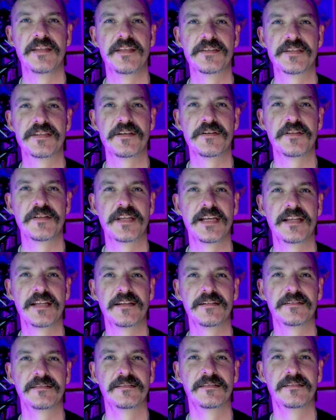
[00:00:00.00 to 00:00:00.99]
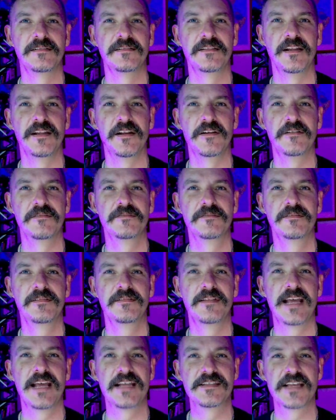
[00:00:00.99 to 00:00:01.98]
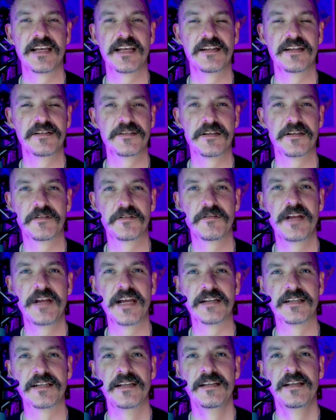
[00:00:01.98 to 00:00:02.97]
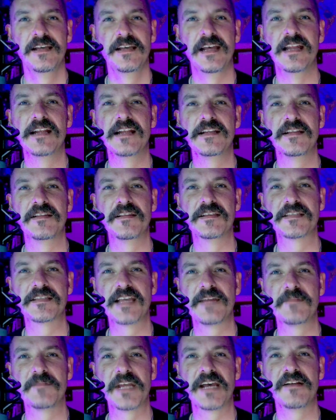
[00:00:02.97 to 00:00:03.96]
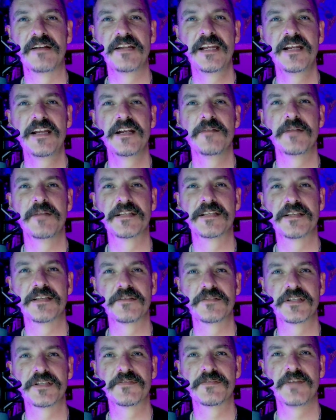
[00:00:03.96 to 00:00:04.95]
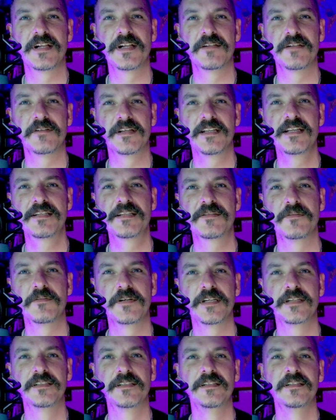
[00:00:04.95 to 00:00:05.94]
so then, you know, that side is incorrect. And I did the same down here because I was just following this one.